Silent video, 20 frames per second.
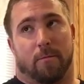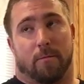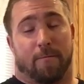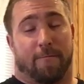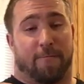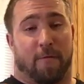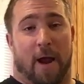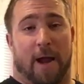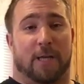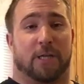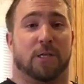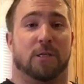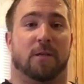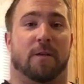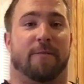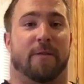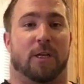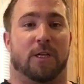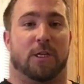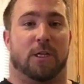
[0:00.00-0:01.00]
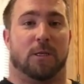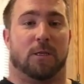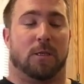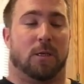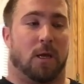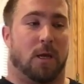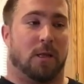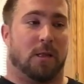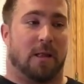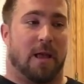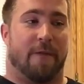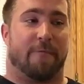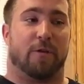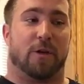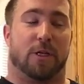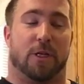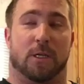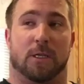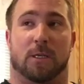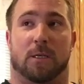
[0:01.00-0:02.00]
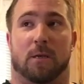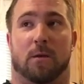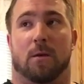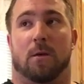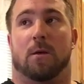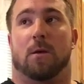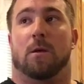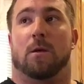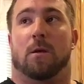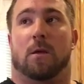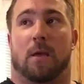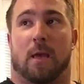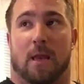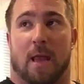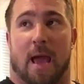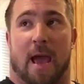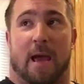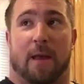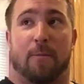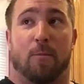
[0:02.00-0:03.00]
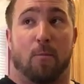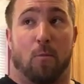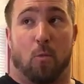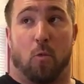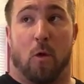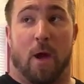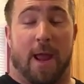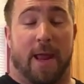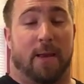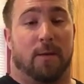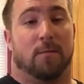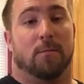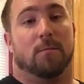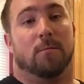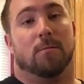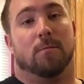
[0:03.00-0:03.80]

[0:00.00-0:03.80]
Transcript: fractions of inches in leverages can add weight